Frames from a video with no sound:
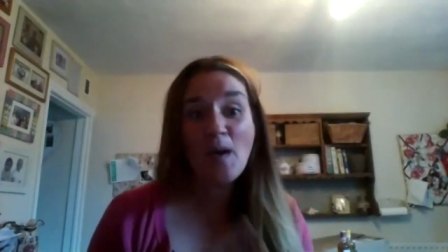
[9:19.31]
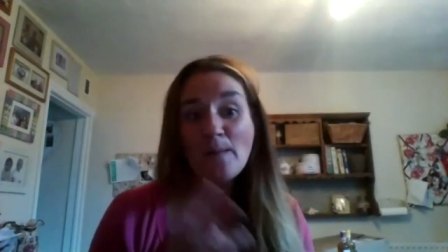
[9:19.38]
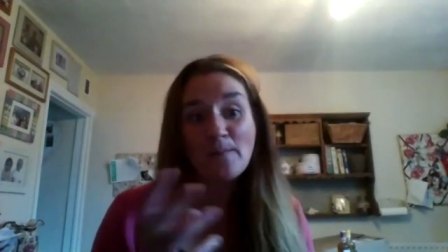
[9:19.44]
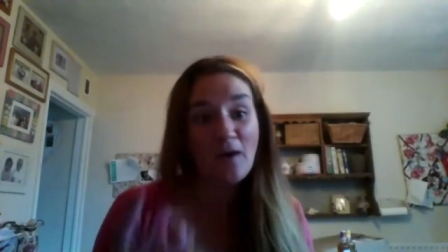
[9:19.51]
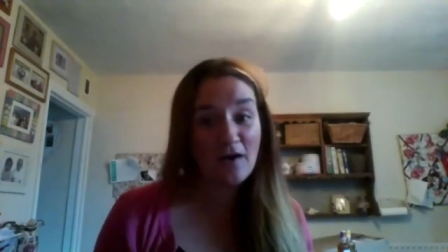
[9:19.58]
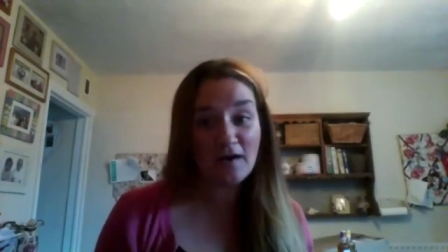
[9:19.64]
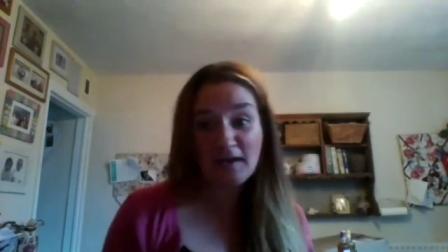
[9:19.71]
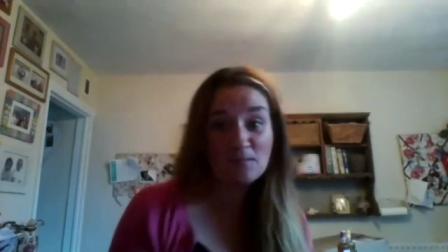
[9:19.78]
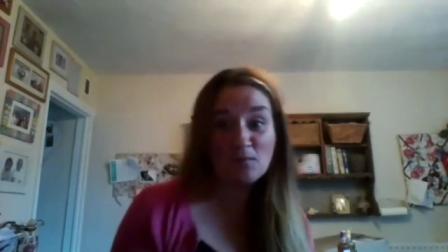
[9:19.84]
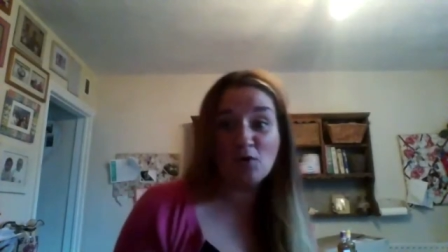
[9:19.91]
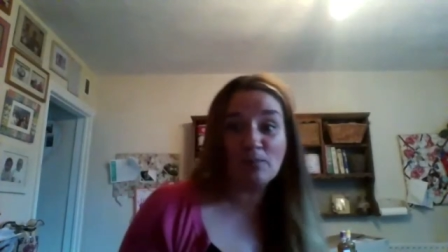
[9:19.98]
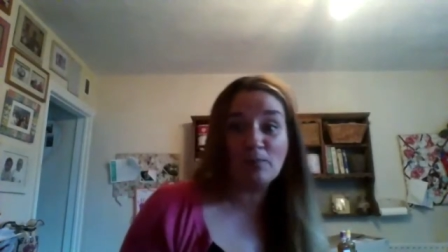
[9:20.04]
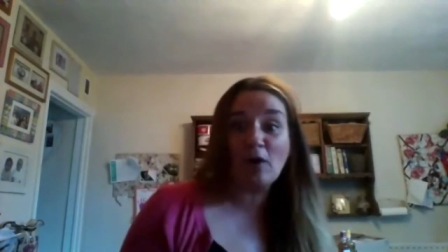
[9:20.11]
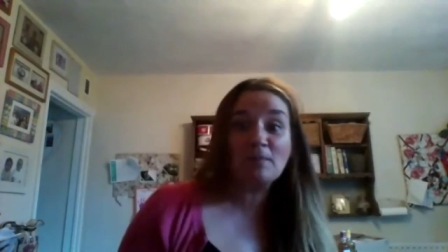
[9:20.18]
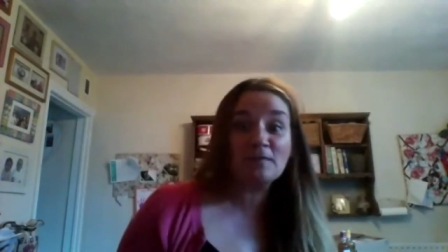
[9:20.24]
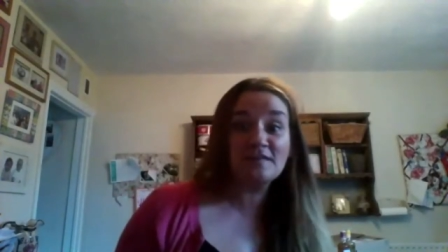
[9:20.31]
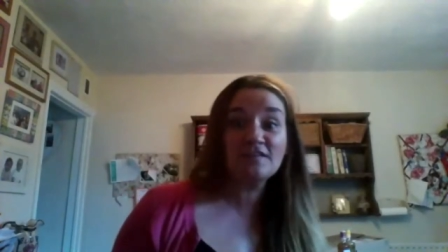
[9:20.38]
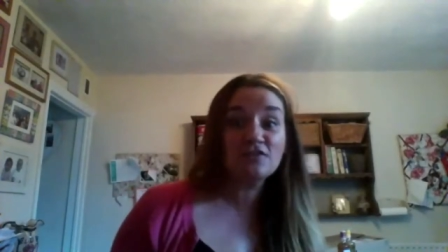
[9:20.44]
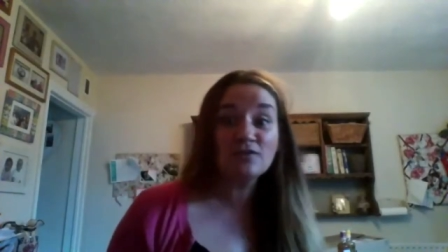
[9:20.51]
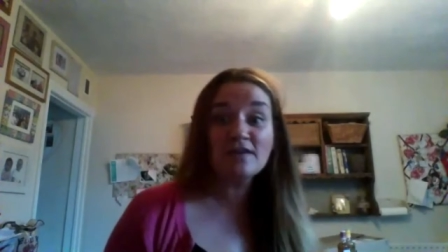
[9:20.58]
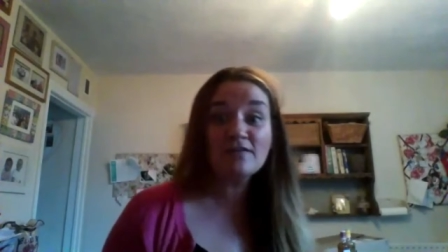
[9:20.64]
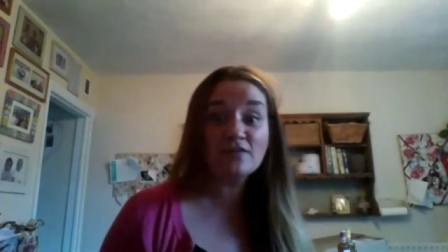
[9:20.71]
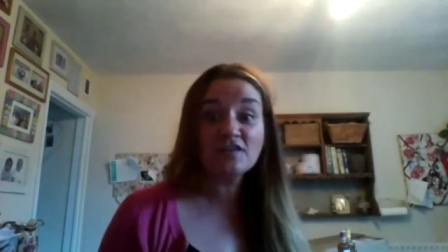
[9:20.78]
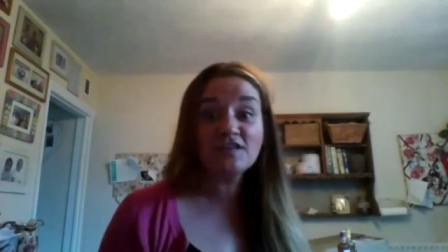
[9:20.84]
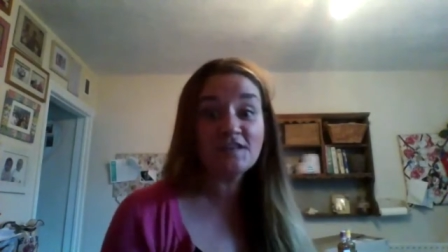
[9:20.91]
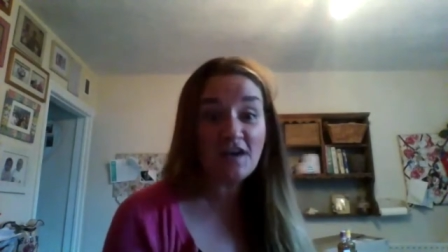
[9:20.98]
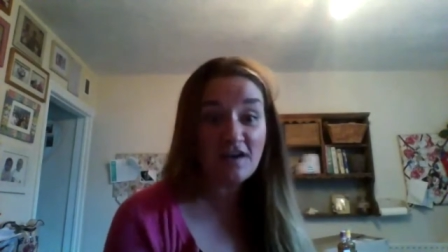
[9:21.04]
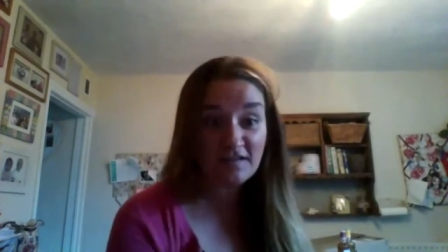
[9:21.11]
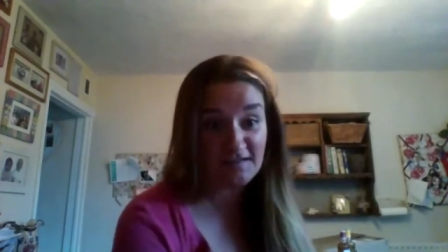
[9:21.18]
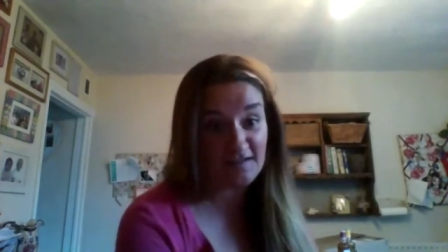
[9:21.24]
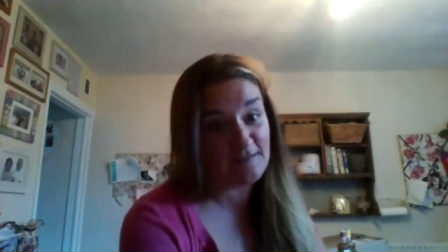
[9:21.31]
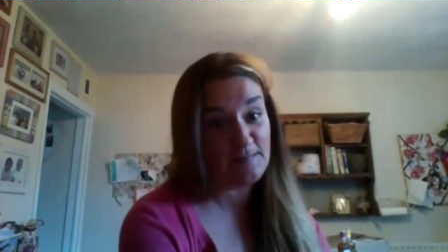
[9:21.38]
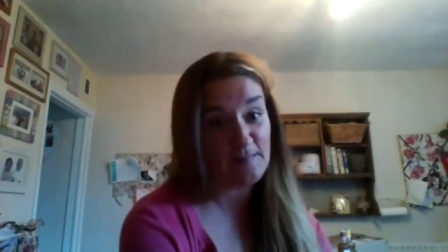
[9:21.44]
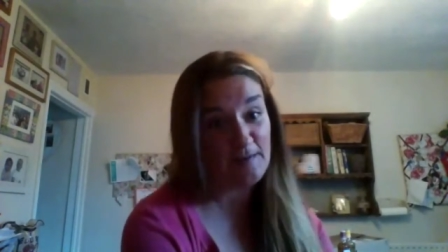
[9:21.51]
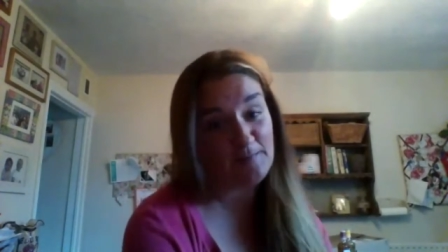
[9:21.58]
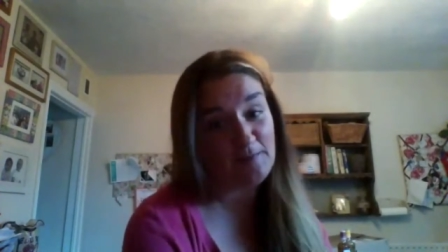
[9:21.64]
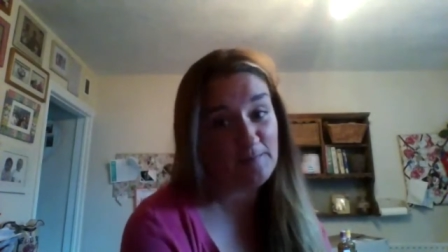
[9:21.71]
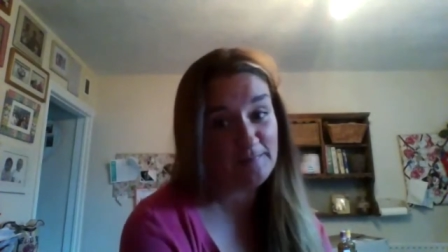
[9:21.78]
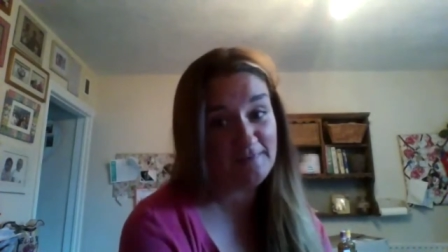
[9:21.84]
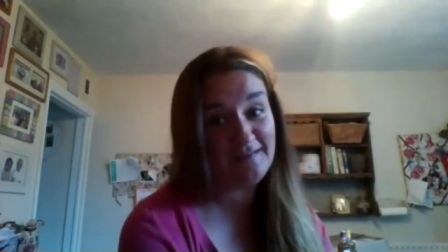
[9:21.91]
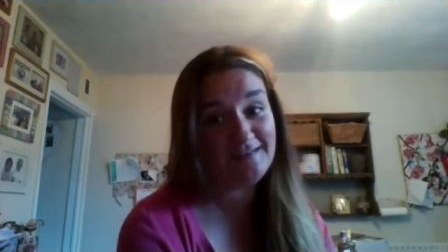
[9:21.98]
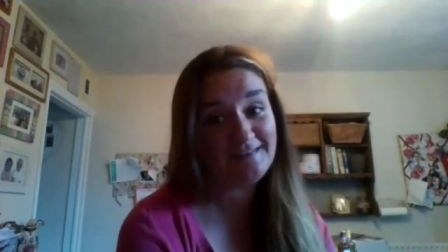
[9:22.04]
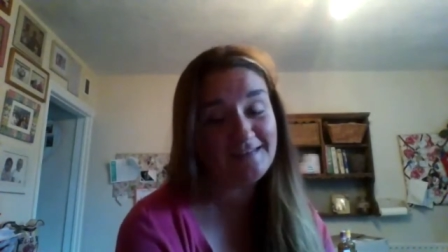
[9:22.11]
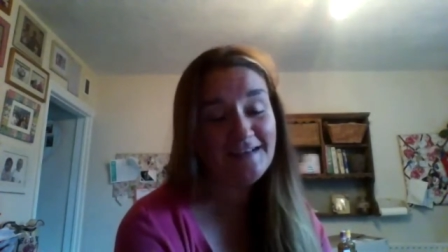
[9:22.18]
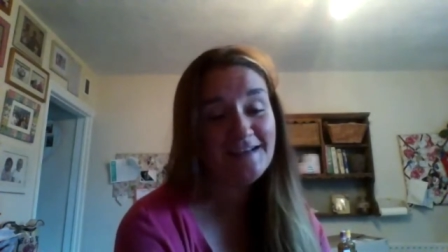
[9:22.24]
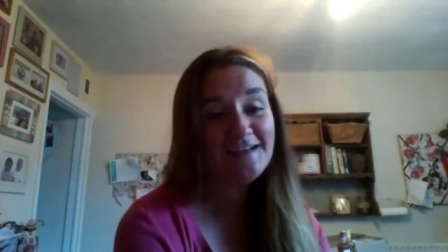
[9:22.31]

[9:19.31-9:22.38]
buying more properties or even starting to buy properties.